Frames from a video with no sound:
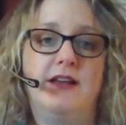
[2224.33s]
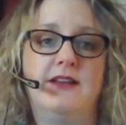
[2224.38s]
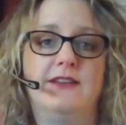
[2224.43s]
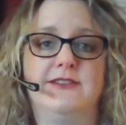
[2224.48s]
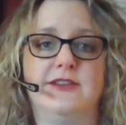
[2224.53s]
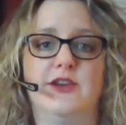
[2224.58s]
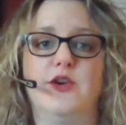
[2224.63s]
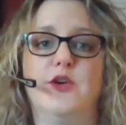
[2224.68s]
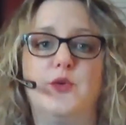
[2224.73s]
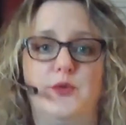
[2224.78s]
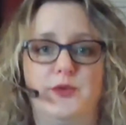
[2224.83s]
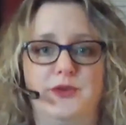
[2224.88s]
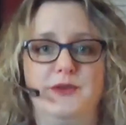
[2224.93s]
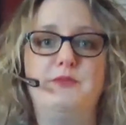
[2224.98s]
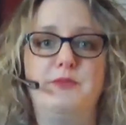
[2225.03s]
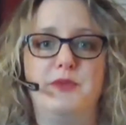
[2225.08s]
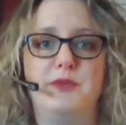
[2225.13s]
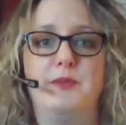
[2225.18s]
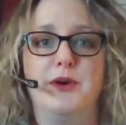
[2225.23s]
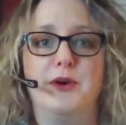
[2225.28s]
So
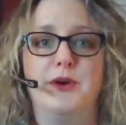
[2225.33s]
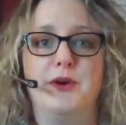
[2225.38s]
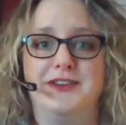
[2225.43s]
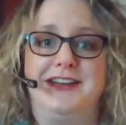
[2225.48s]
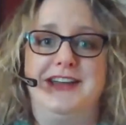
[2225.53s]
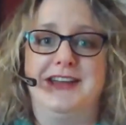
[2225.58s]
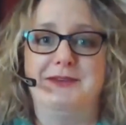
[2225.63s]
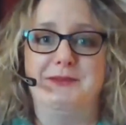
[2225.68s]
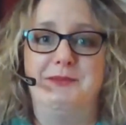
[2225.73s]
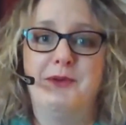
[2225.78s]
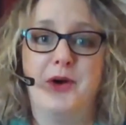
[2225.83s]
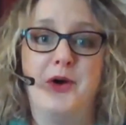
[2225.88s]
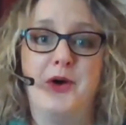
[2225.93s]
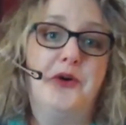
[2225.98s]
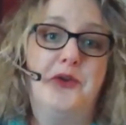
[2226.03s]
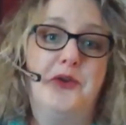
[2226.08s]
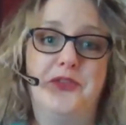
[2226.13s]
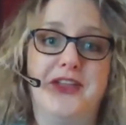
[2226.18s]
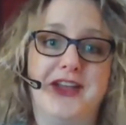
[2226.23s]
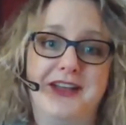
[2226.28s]
the person can
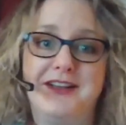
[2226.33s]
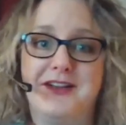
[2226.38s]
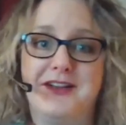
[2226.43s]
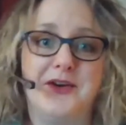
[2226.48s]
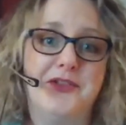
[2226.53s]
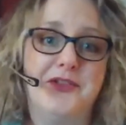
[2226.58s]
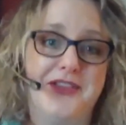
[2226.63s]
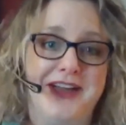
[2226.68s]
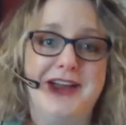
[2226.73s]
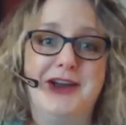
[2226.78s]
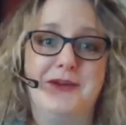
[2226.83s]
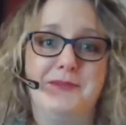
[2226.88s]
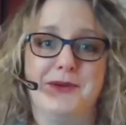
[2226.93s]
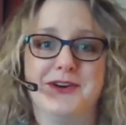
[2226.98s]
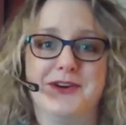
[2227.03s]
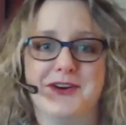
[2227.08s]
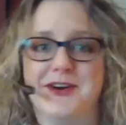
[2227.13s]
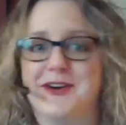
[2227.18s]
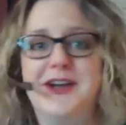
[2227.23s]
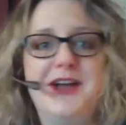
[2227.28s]
hold the
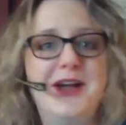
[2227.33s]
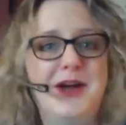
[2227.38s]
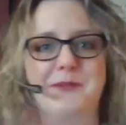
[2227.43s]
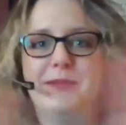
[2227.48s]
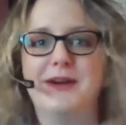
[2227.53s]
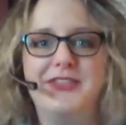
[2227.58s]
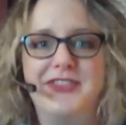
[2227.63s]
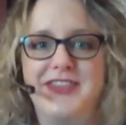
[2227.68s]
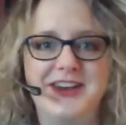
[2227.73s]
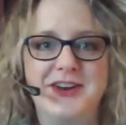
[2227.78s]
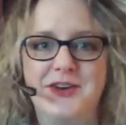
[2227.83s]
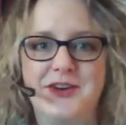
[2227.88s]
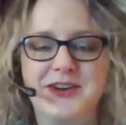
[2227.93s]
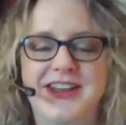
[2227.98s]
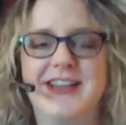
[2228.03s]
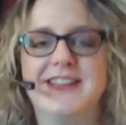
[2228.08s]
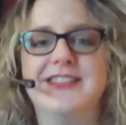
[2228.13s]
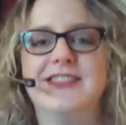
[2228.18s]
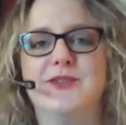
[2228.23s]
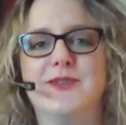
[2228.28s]
hamburger, but they don't
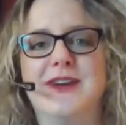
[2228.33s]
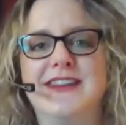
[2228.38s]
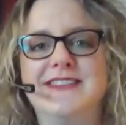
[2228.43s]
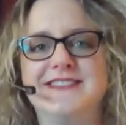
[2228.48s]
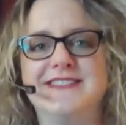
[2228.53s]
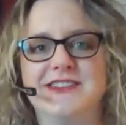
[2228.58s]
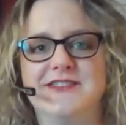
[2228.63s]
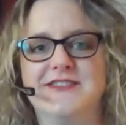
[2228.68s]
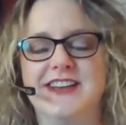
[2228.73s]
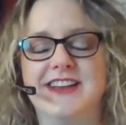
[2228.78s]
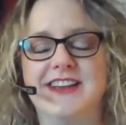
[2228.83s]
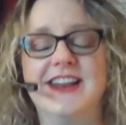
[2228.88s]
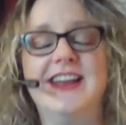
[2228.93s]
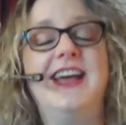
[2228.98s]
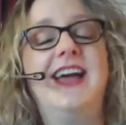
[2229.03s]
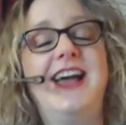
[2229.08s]
get the rest of it.